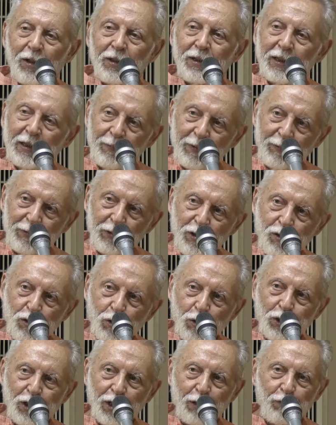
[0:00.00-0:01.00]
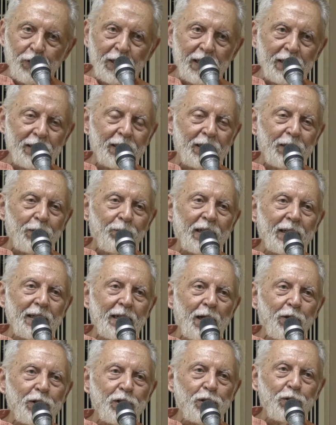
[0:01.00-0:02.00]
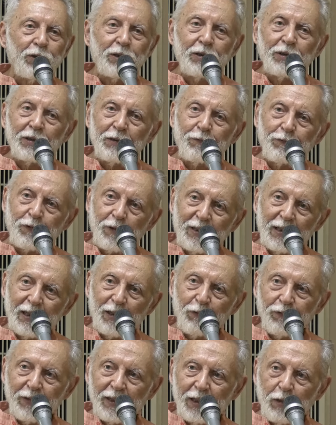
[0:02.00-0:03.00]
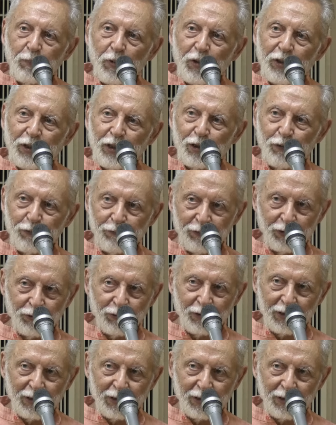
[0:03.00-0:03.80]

he may be doing social work, but now he's doing it from a different point of view.